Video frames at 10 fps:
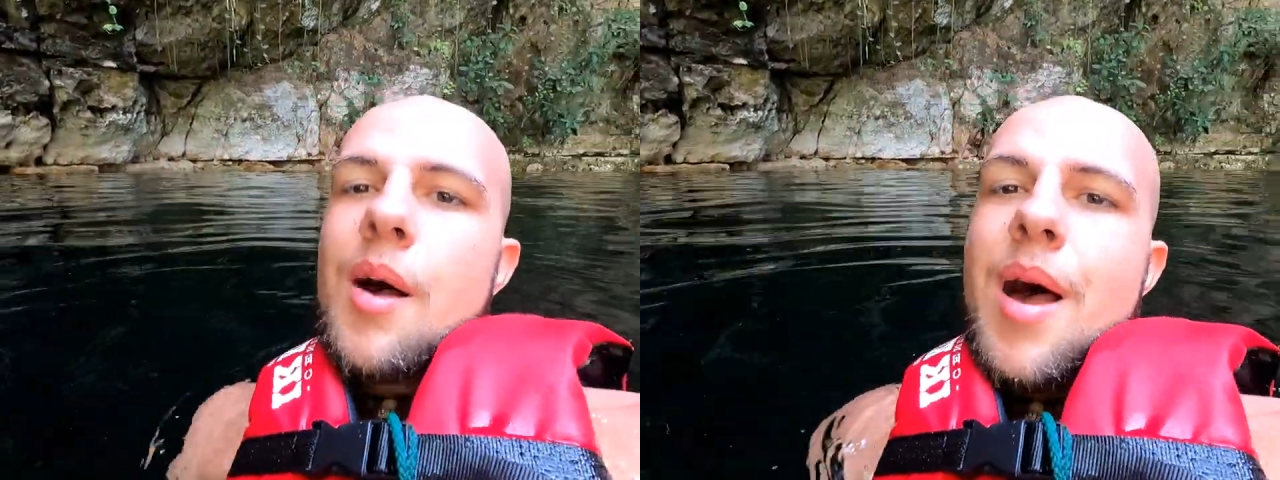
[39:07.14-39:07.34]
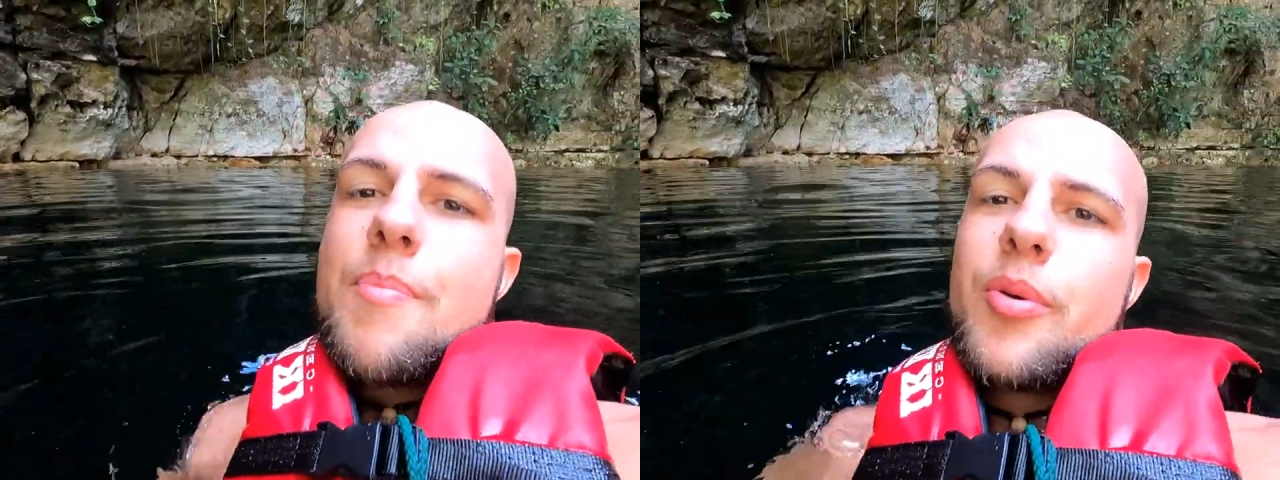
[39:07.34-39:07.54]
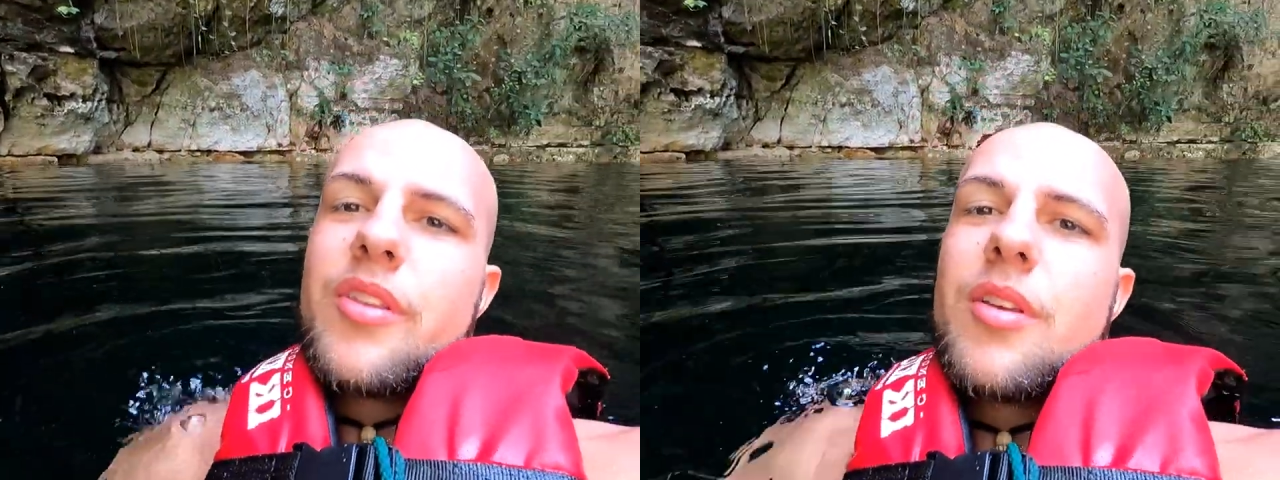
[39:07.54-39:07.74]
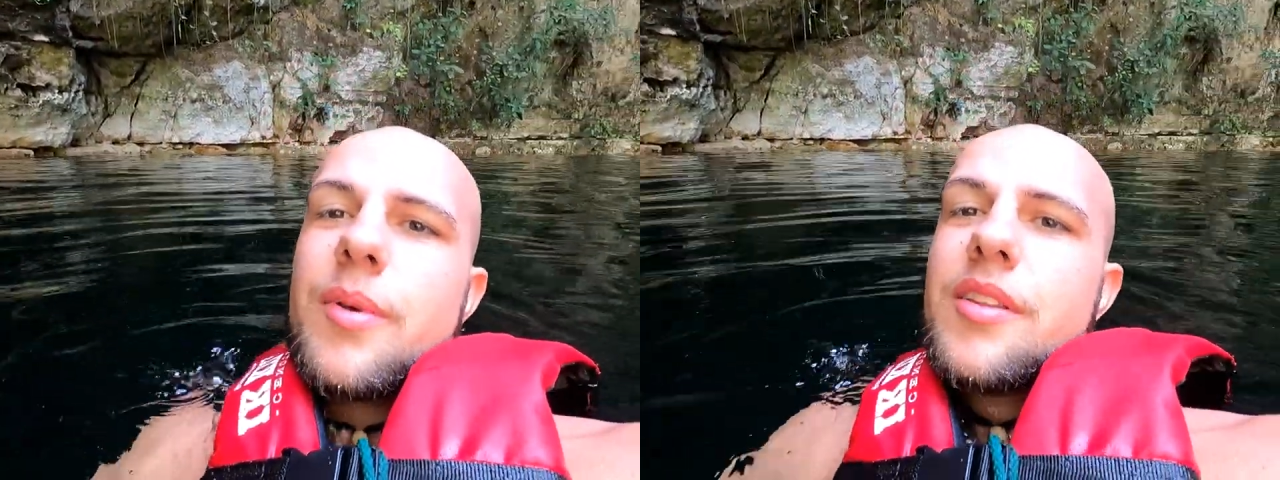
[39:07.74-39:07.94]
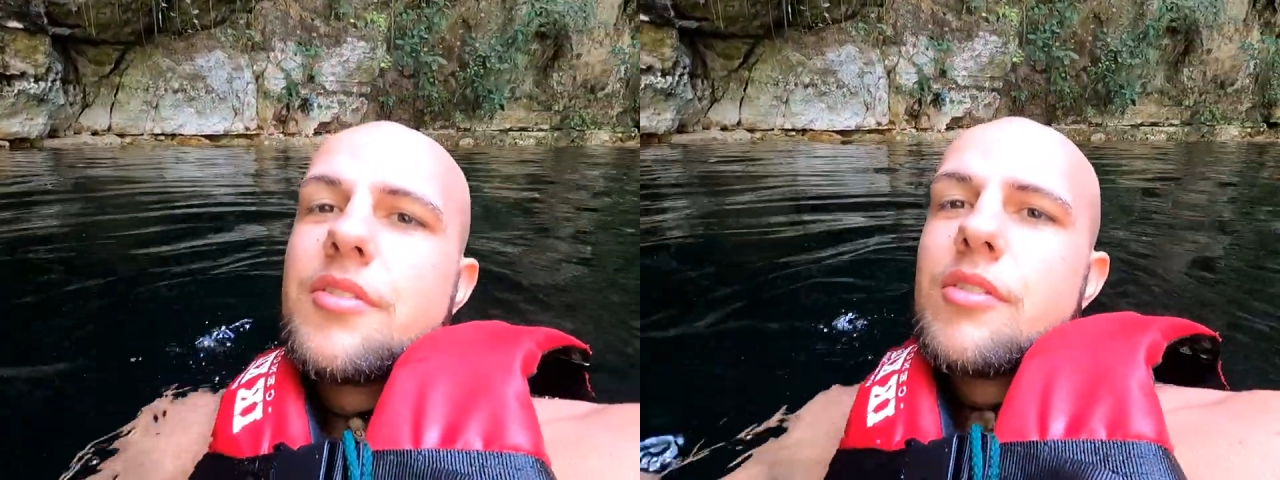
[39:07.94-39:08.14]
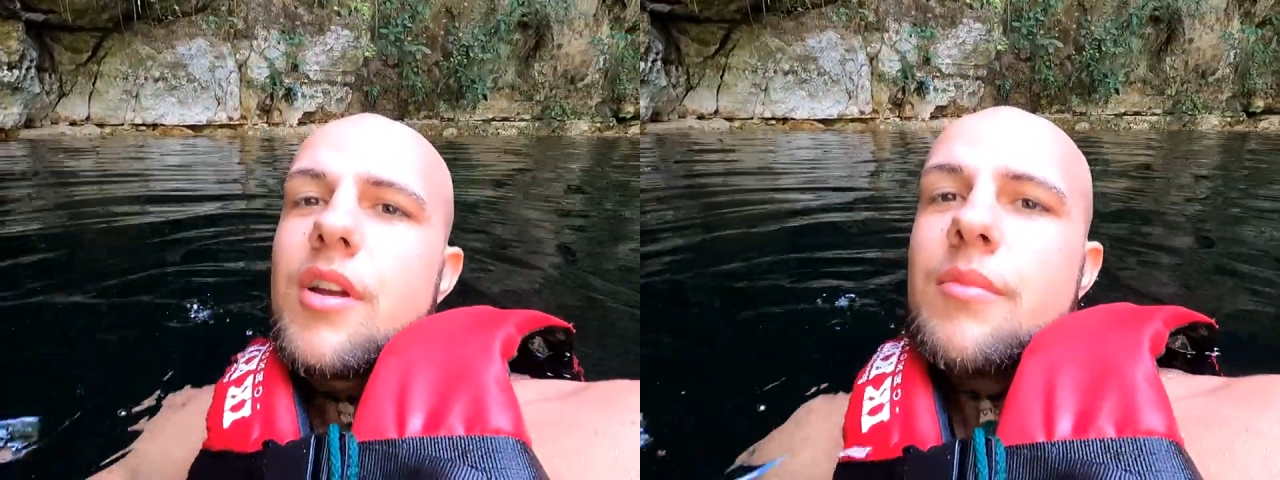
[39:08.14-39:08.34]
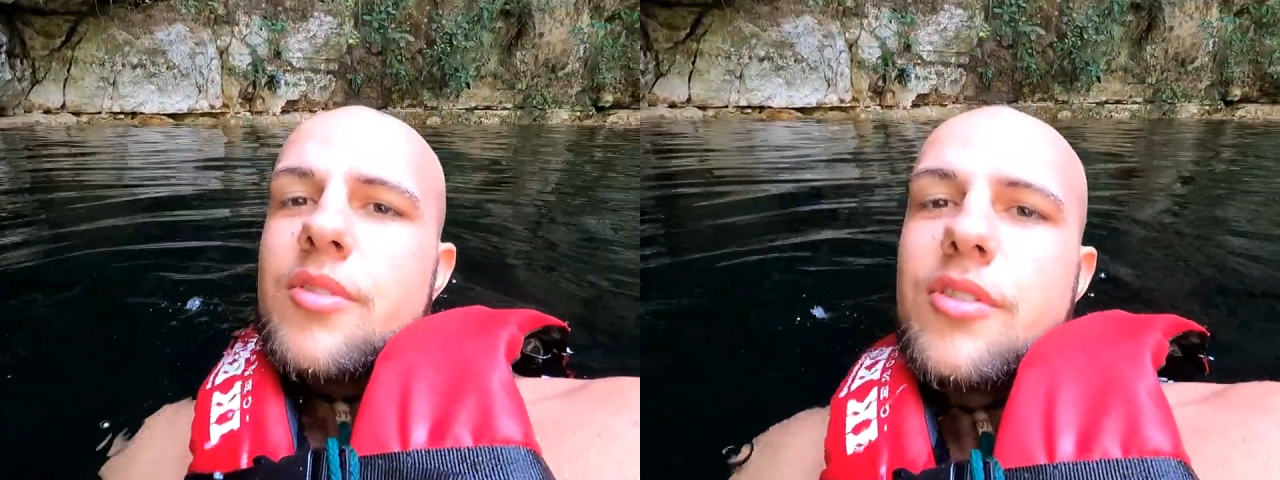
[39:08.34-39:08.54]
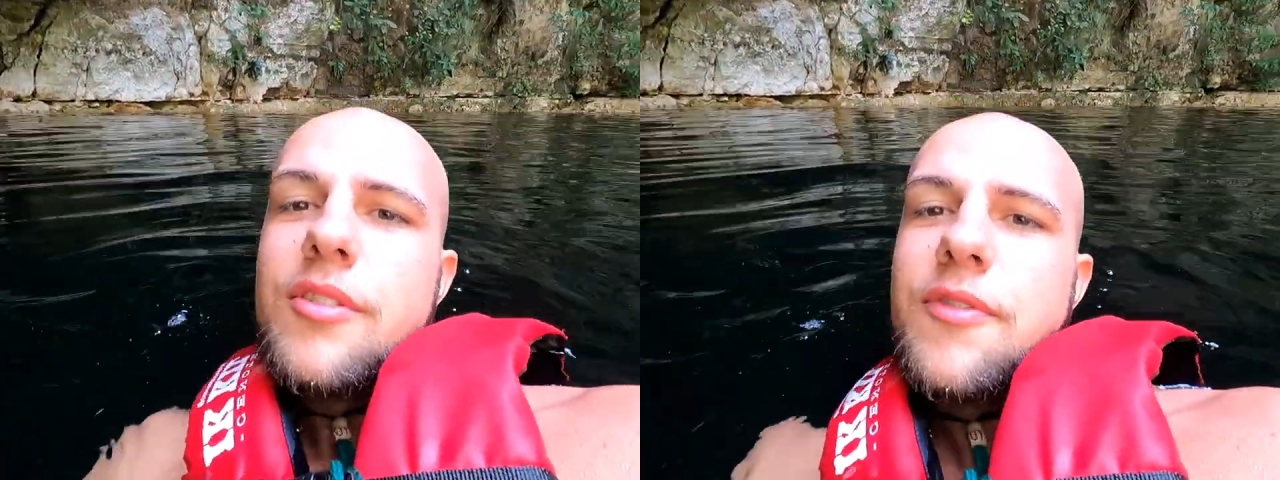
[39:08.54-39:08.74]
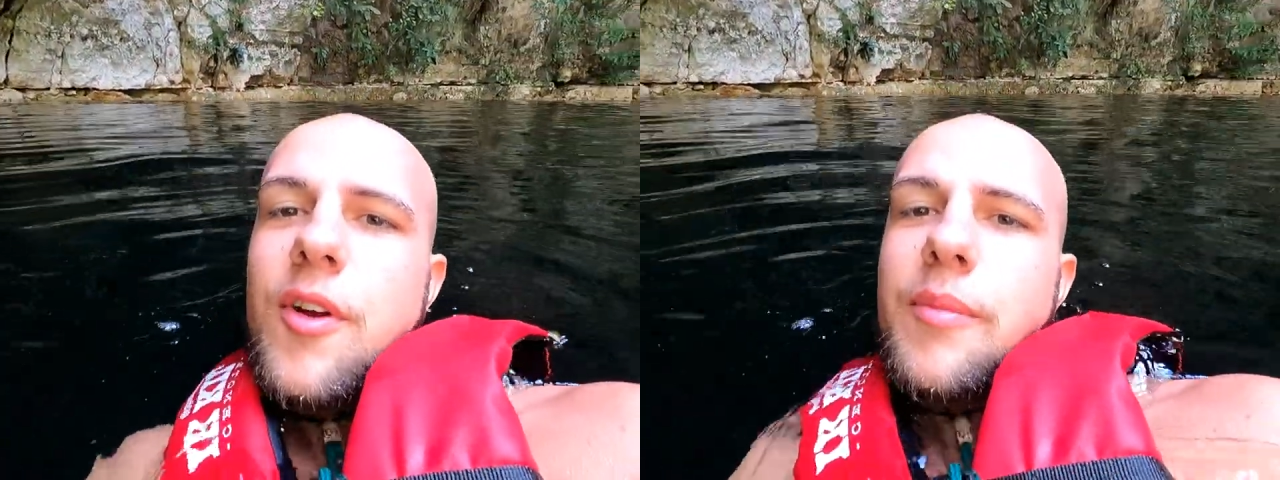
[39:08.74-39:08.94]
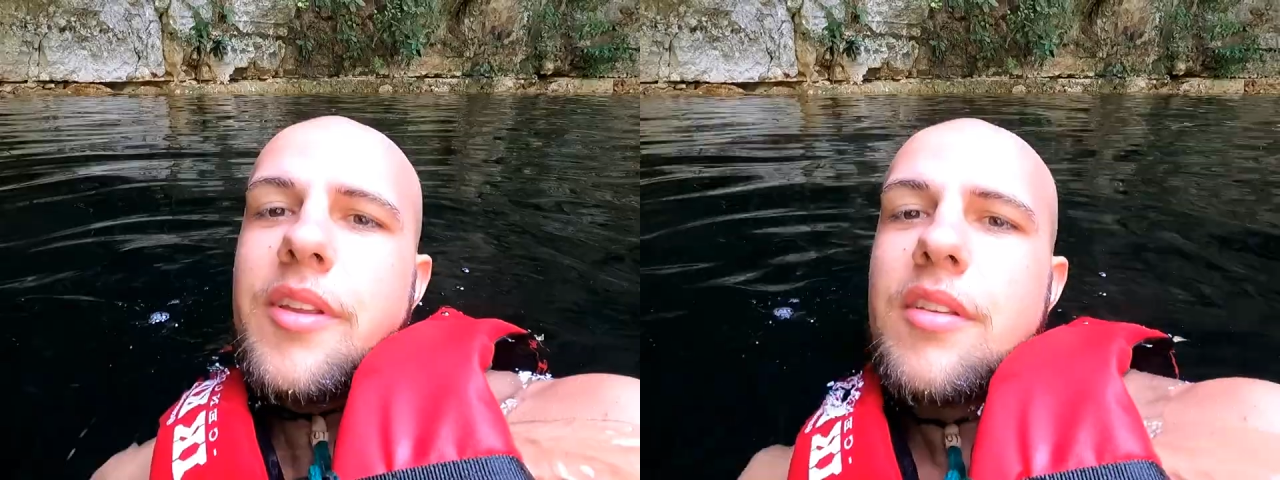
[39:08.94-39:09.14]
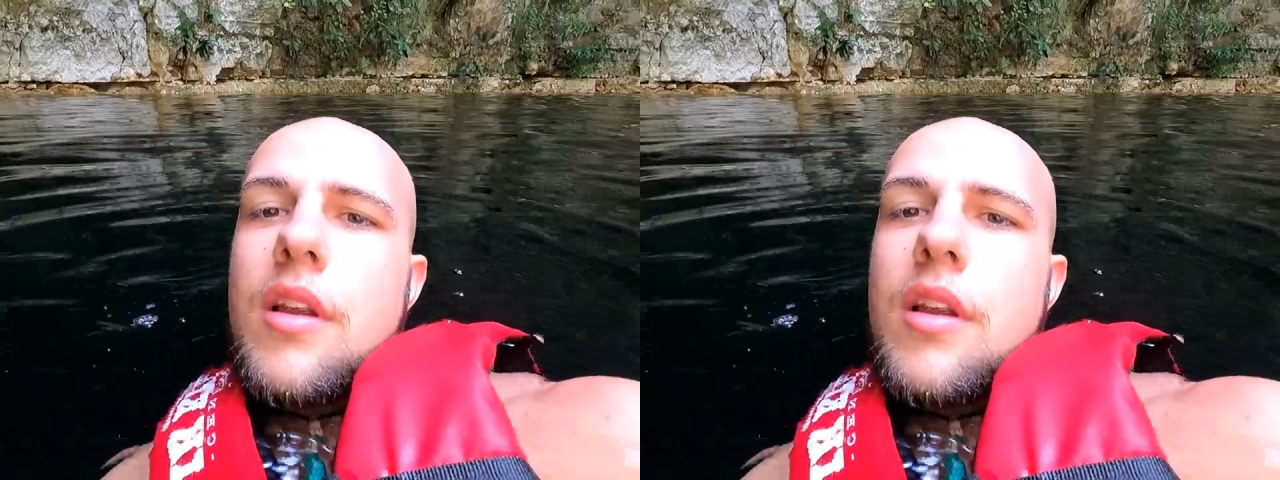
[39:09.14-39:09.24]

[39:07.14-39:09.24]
I might put this on my Instagram, it's only 4 minutes